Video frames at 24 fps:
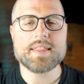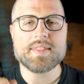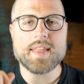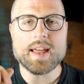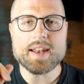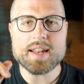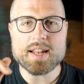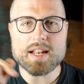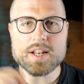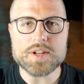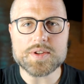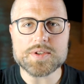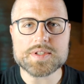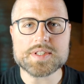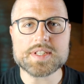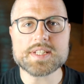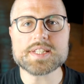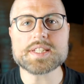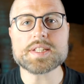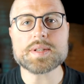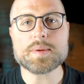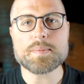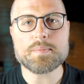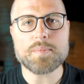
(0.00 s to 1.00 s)
that it
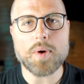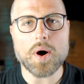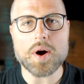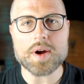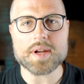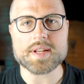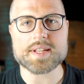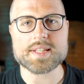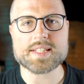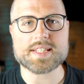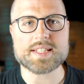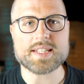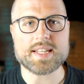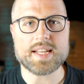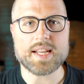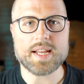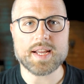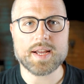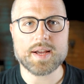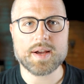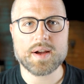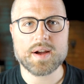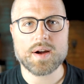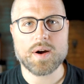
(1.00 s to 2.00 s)
loses
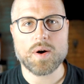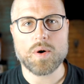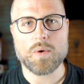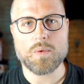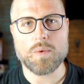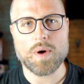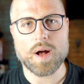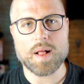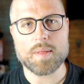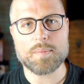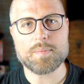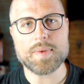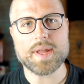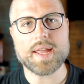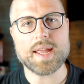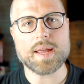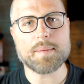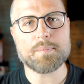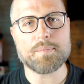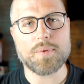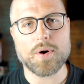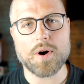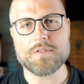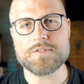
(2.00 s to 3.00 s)
buoyancy. While
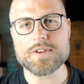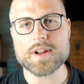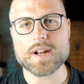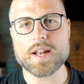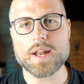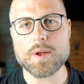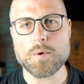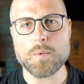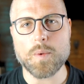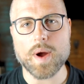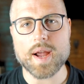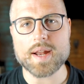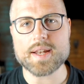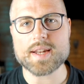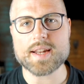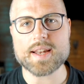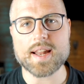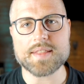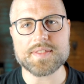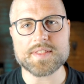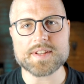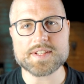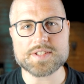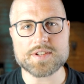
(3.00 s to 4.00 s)
being perfectly weighted
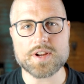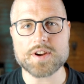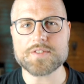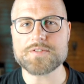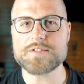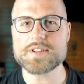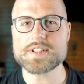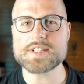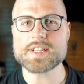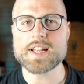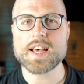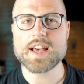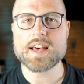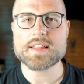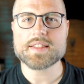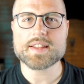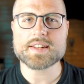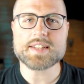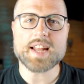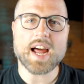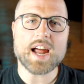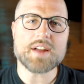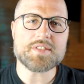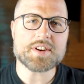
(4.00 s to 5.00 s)
at the surface, the
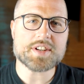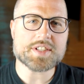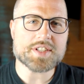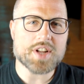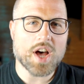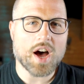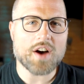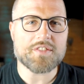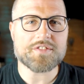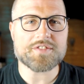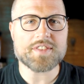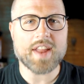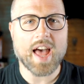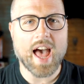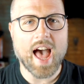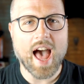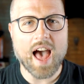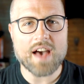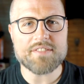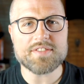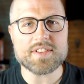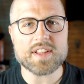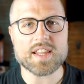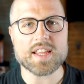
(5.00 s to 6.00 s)
diver is often
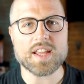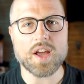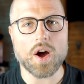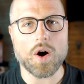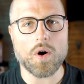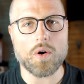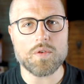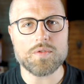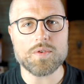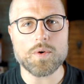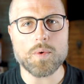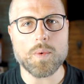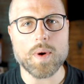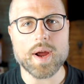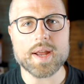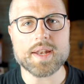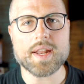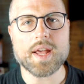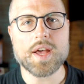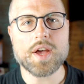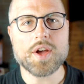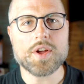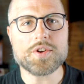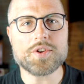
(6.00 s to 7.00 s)
heavily overweight
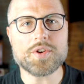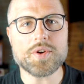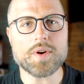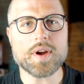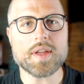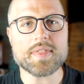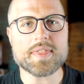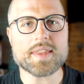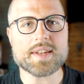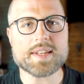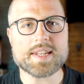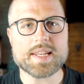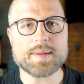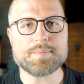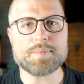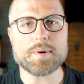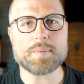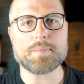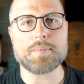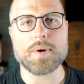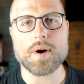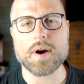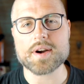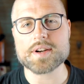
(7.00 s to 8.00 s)
during the deeper
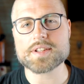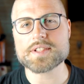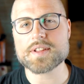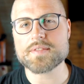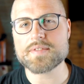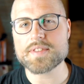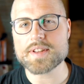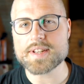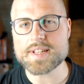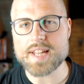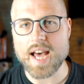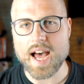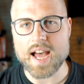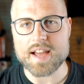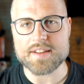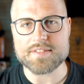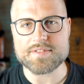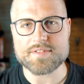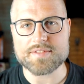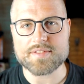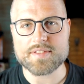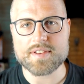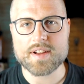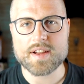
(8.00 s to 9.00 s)
parts of the
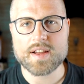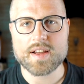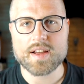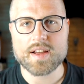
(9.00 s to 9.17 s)
dive.